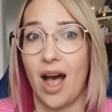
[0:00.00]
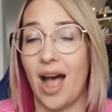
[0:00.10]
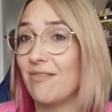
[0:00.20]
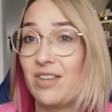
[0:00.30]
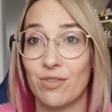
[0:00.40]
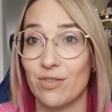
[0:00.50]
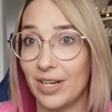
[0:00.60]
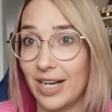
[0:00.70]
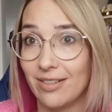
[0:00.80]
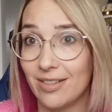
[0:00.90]
I've never
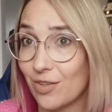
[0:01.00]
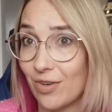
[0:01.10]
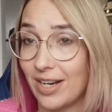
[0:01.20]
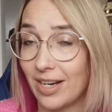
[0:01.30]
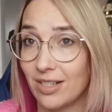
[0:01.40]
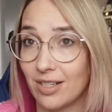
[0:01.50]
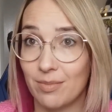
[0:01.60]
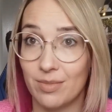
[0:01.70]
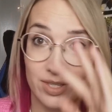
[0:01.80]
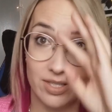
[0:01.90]
read the Three
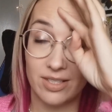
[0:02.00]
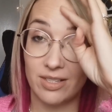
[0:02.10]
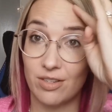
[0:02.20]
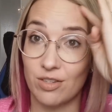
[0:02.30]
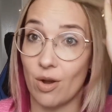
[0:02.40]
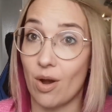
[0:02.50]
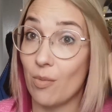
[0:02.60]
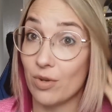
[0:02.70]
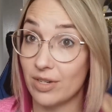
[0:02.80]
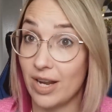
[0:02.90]
Kingdoms, so I
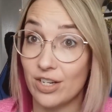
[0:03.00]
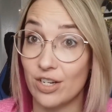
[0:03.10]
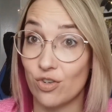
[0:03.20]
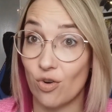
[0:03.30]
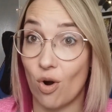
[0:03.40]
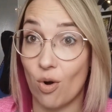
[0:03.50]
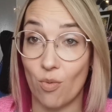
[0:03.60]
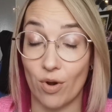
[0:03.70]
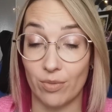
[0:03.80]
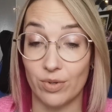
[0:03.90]
wasn't actually sure
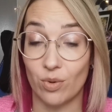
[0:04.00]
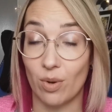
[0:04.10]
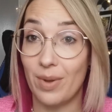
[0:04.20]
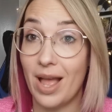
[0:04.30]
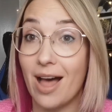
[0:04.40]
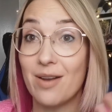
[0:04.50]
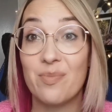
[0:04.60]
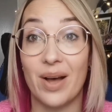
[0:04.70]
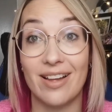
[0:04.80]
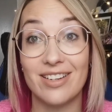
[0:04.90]
what it was all about,
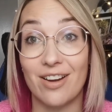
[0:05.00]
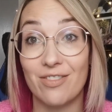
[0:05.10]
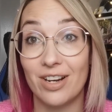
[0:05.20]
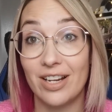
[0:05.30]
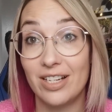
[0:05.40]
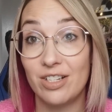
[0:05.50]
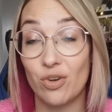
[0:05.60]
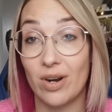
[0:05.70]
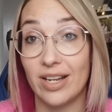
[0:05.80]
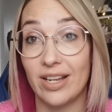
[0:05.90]
but I really
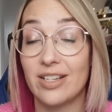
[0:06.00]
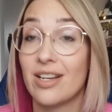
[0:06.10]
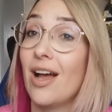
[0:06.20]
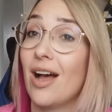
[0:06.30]
enjoyed it.